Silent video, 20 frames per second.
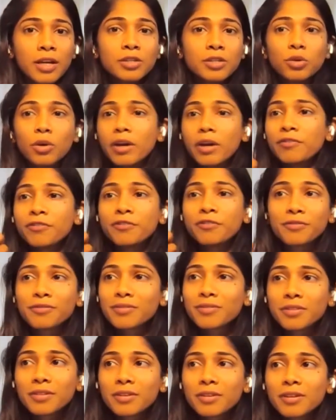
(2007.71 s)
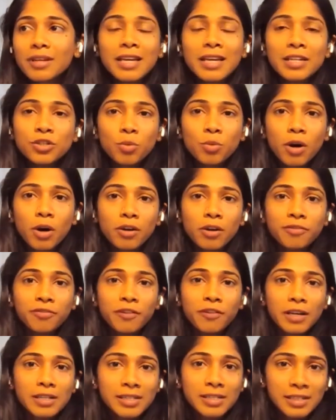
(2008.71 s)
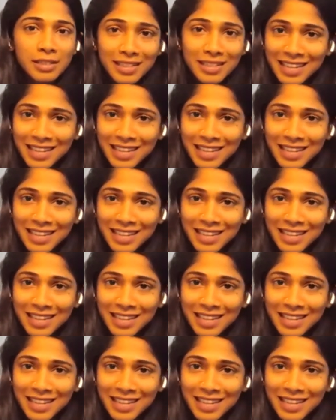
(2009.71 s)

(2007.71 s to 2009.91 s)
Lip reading: So if each one of us